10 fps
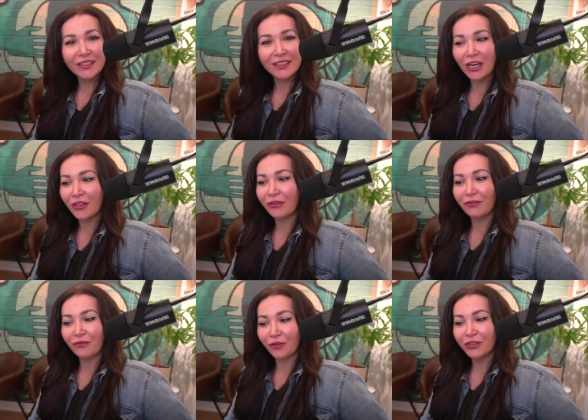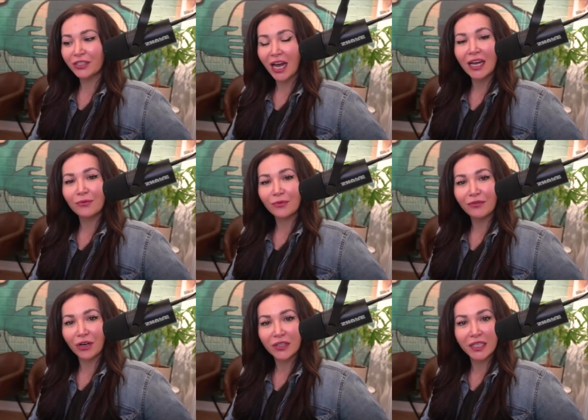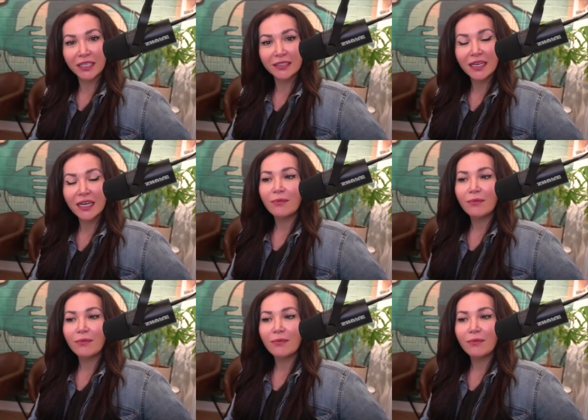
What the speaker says: This is not the first time we've heard this,